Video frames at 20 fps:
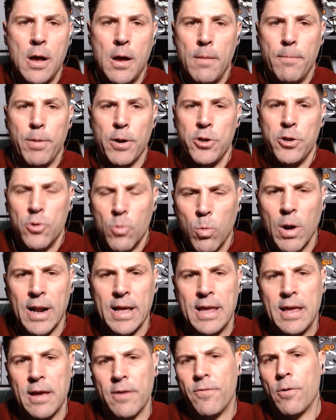But you want to
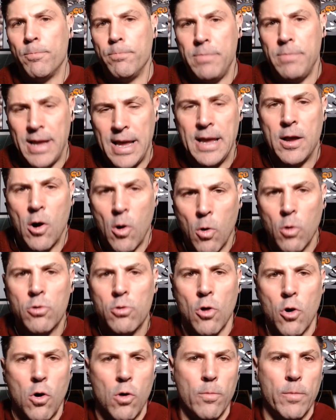give me,
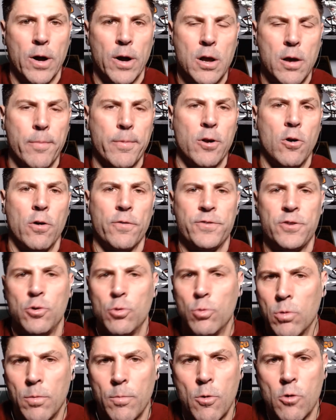Oklahoma, coming off
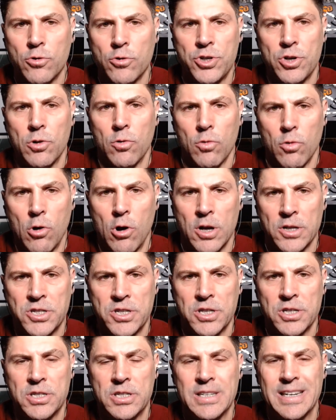two emotional
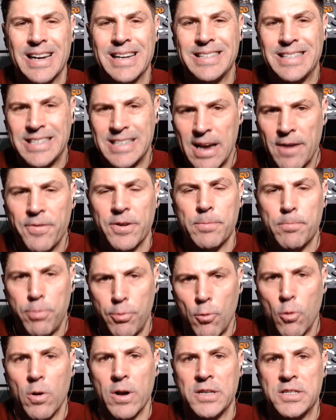losses, 7
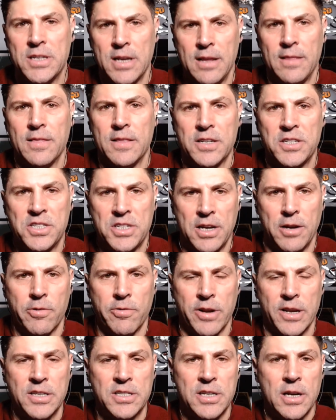points in this
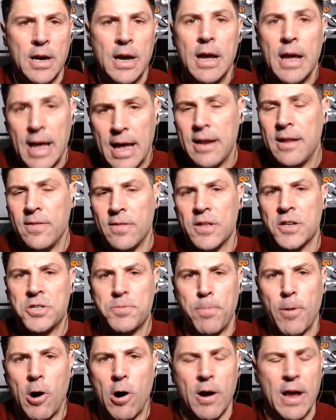series and in this
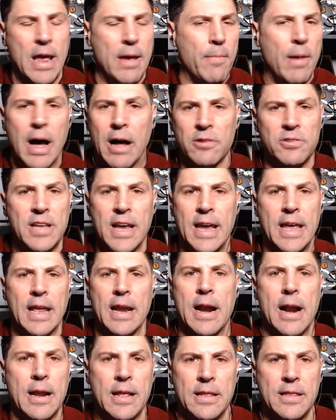ballgame, I'll take it
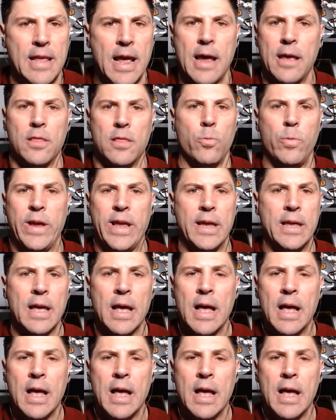any day of the week.